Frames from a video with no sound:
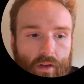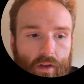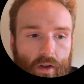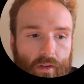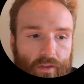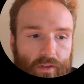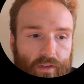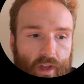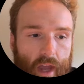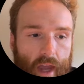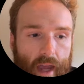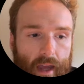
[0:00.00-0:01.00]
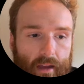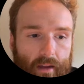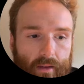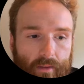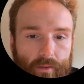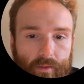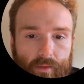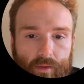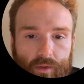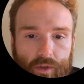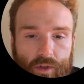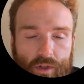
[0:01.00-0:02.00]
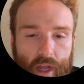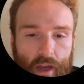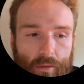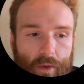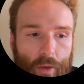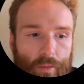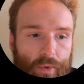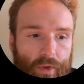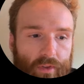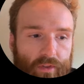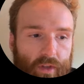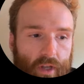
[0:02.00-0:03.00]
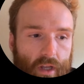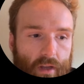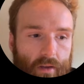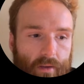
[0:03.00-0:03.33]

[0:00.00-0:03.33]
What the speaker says: on the stack. So the stack will be open parenthesis.